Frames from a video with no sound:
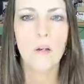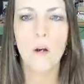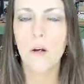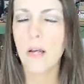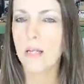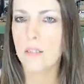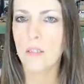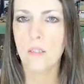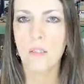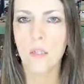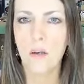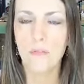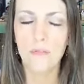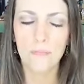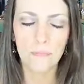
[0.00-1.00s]
and all kinds of
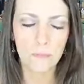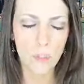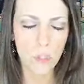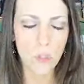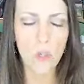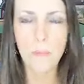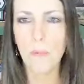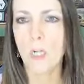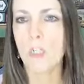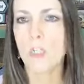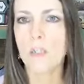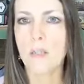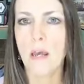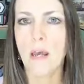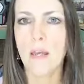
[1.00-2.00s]
stuff. So you can
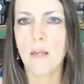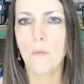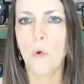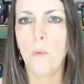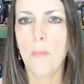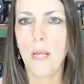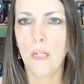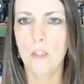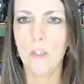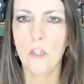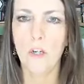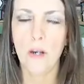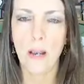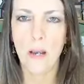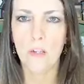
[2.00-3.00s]
purchase that and we'll mail it
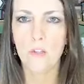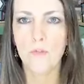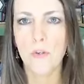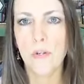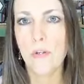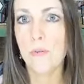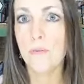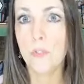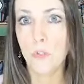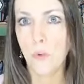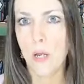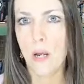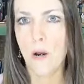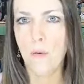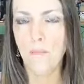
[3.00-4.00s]
to your house for you to do
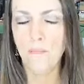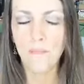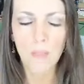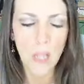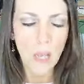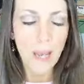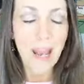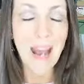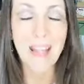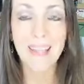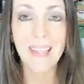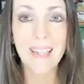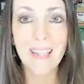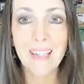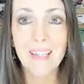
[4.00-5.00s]
at home.
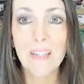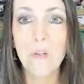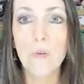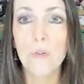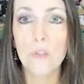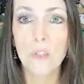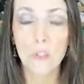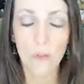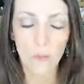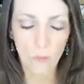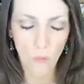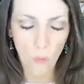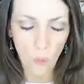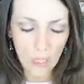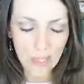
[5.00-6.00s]
And then
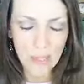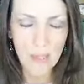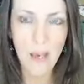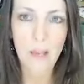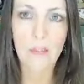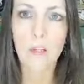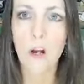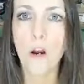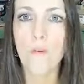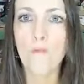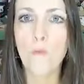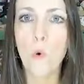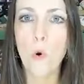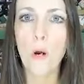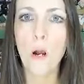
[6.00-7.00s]
with that, there are
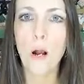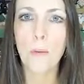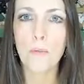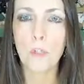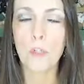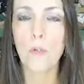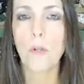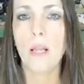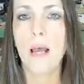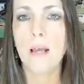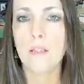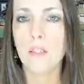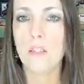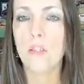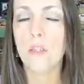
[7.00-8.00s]
4 optional
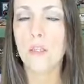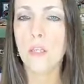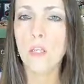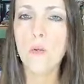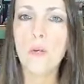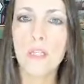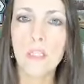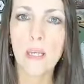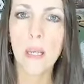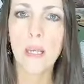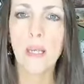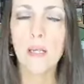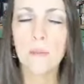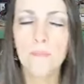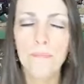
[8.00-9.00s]
classes that you can
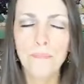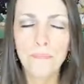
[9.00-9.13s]
take.